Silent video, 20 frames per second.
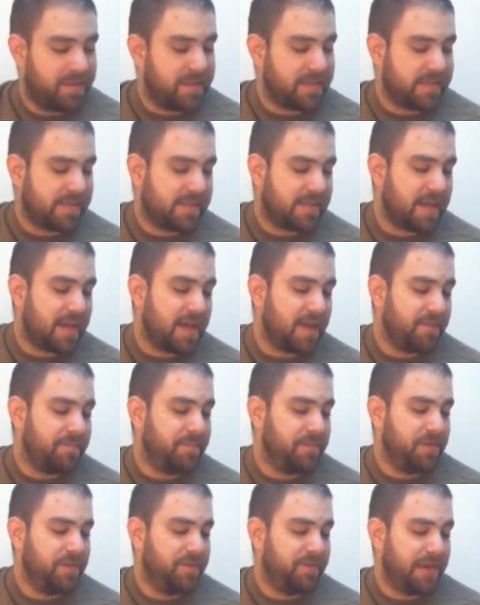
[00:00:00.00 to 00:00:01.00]
This
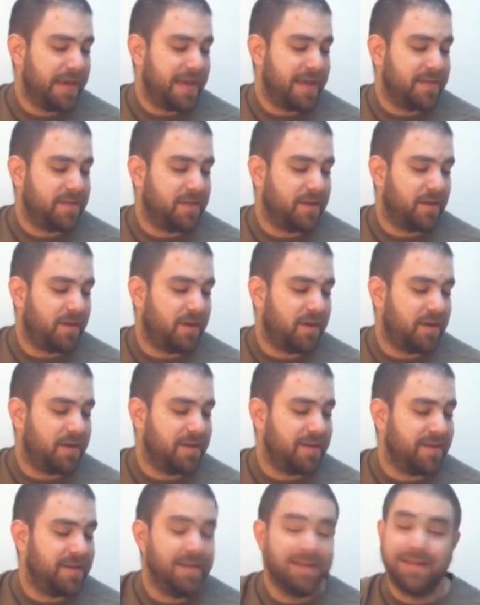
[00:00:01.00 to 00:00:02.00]
time you end
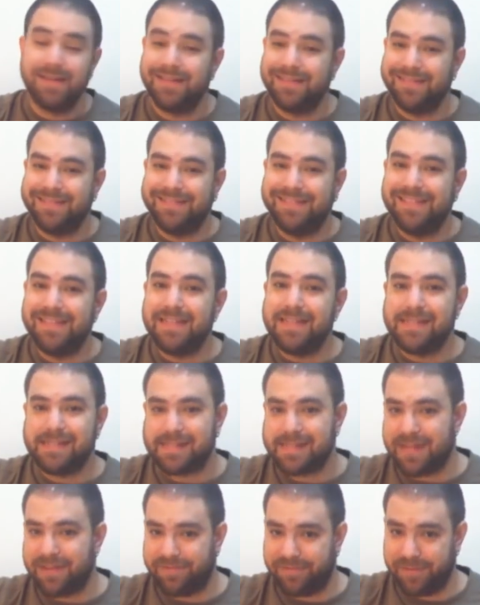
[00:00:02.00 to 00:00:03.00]
on
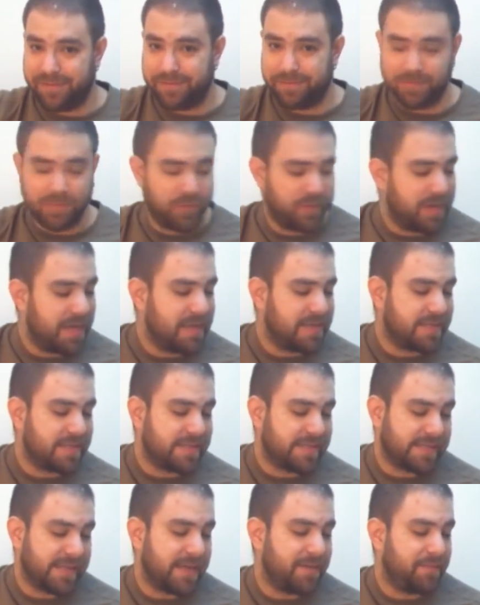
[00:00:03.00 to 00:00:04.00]
D7. Okay, it's
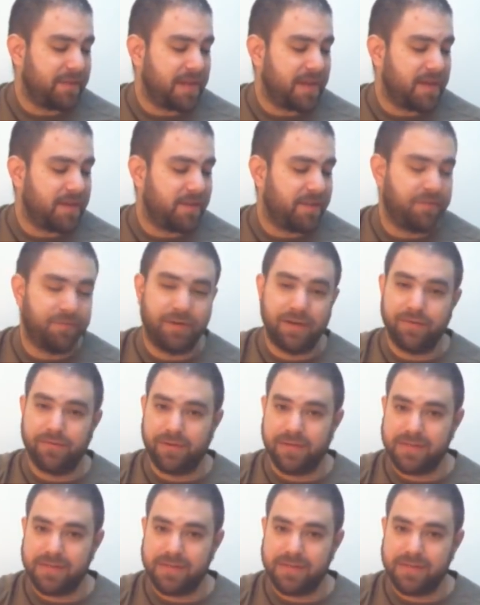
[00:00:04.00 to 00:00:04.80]
the same line, 3,